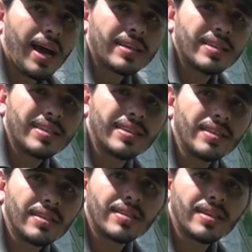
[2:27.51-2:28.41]
actually
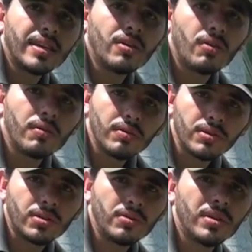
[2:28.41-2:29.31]
sends a signal
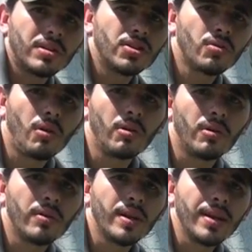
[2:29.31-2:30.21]
to the
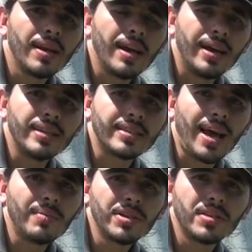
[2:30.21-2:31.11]
controller and
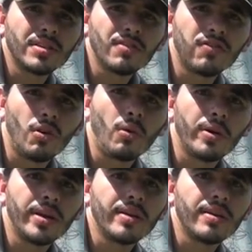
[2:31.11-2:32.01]
establishes a flow
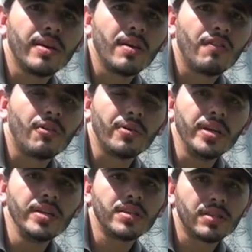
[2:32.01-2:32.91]
rate for
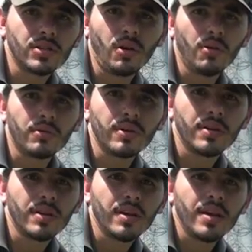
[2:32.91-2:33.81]
each zone,
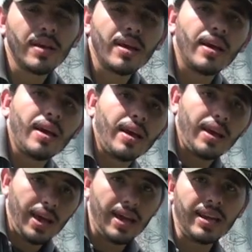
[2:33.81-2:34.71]

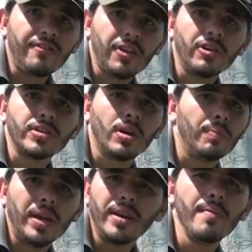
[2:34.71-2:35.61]
and if there's
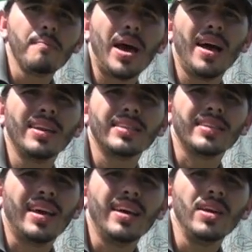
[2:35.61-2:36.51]
an imbalance
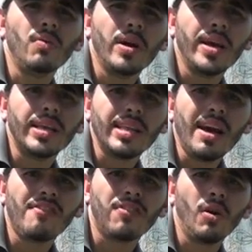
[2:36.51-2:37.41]
in any way in
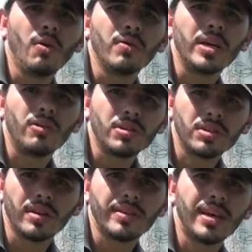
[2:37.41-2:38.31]
that flow, it'll
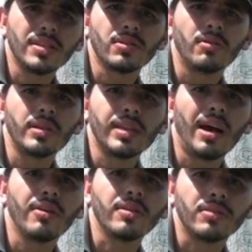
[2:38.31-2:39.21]
shut that zone
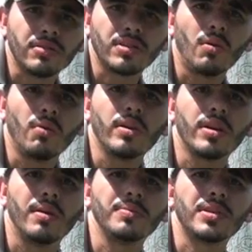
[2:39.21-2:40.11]
down until someone
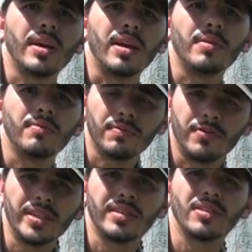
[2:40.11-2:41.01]
comes and
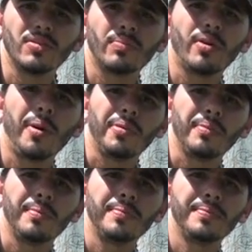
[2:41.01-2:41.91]
fixes the problem.